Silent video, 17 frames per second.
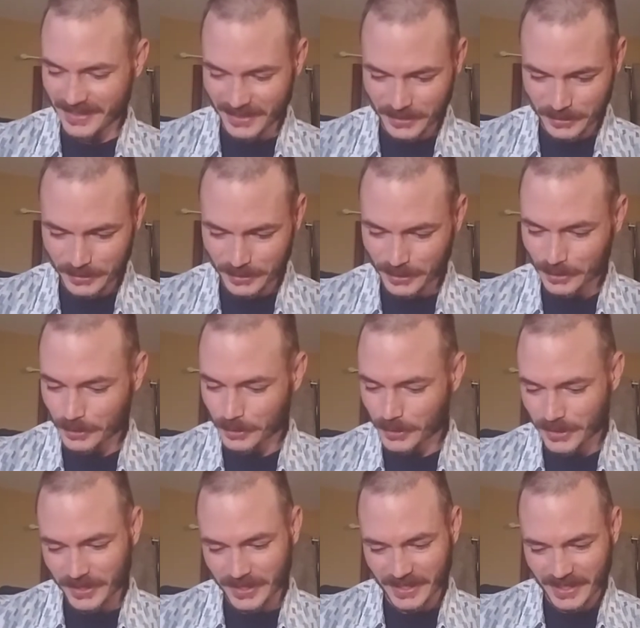Oh,
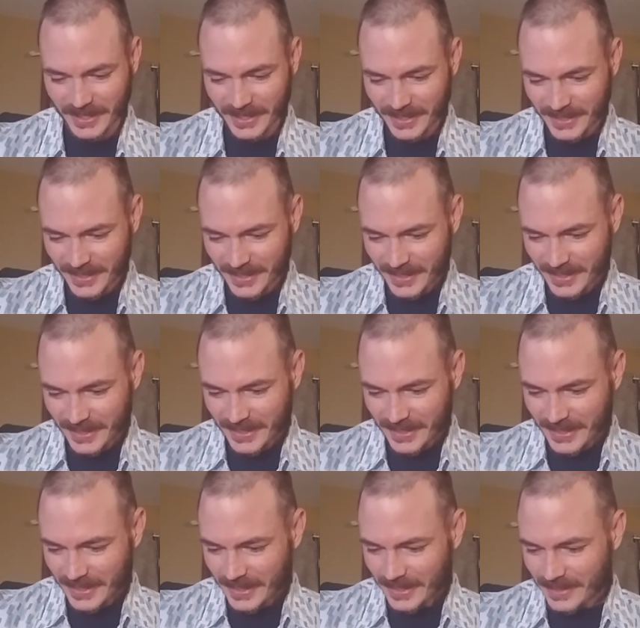Lord.
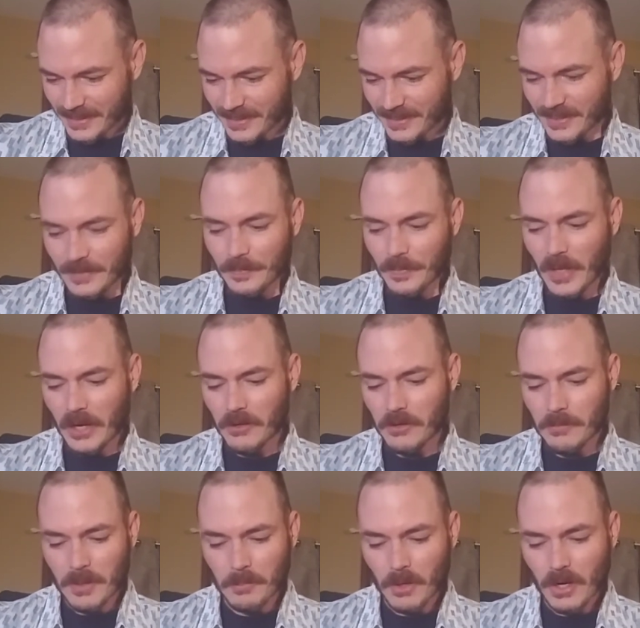I
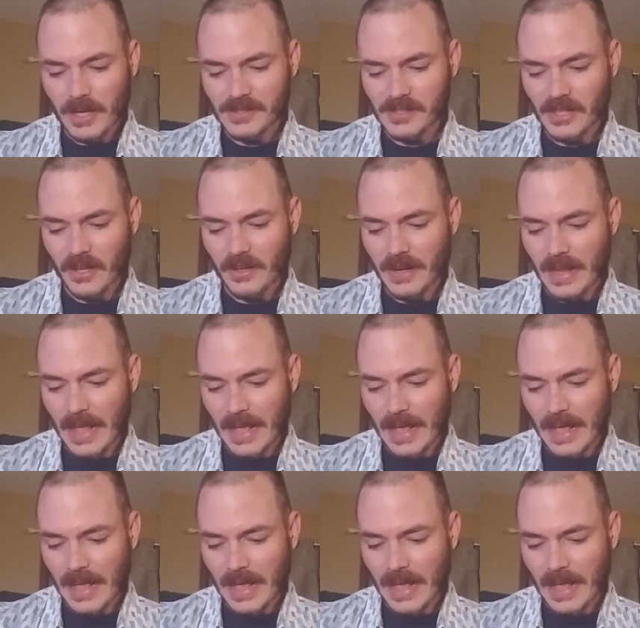remember I saw